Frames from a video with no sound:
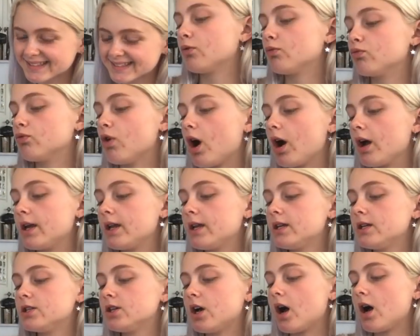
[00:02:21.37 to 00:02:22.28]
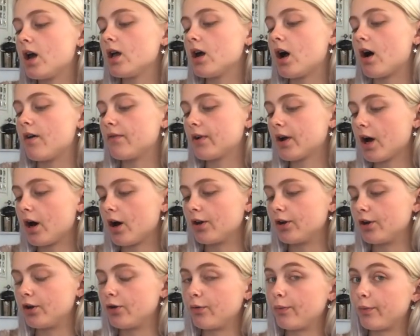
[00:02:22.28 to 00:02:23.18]

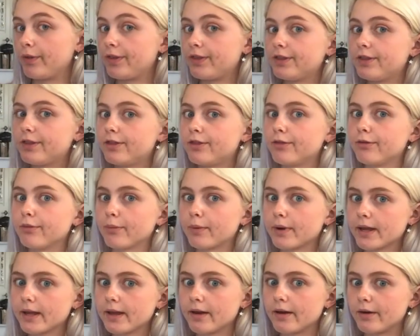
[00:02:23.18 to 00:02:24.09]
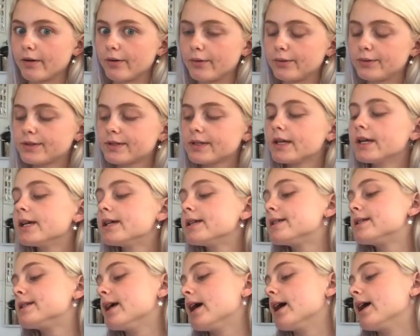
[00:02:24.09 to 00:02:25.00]
Rotten.avocado with 3 O's
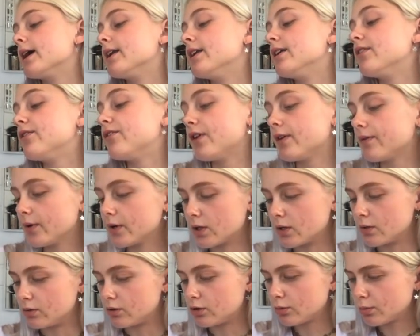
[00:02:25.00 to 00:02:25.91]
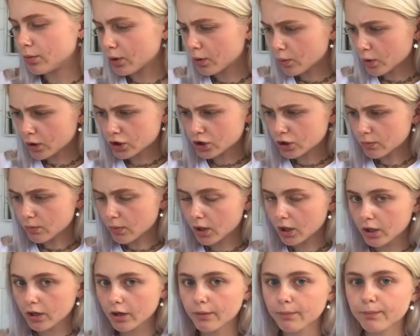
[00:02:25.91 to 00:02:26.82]
said, favorite YouTuber question
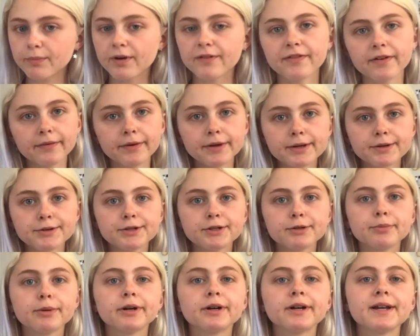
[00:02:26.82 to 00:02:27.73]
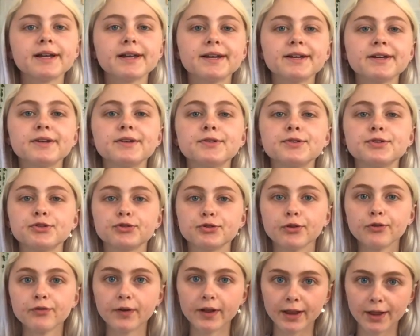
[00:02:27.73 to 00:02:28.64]
mark? My favorite YouTuber is
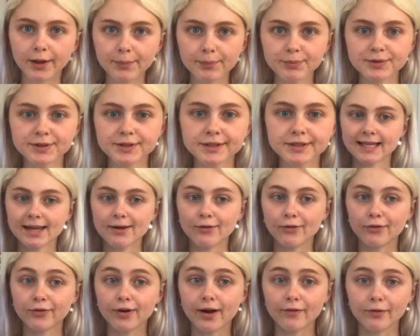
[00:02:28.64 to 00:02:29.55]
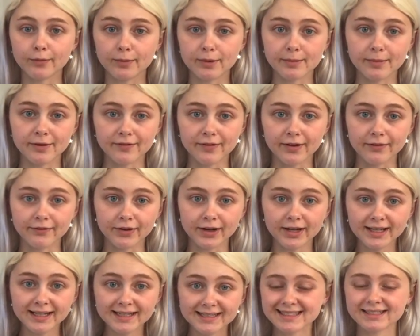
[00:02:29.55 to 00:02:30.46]
Drew Phillips. He will forever be my
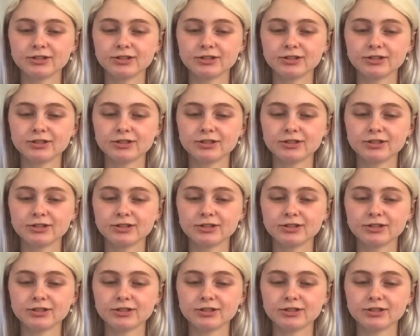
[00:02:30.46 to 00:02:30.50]
favorite.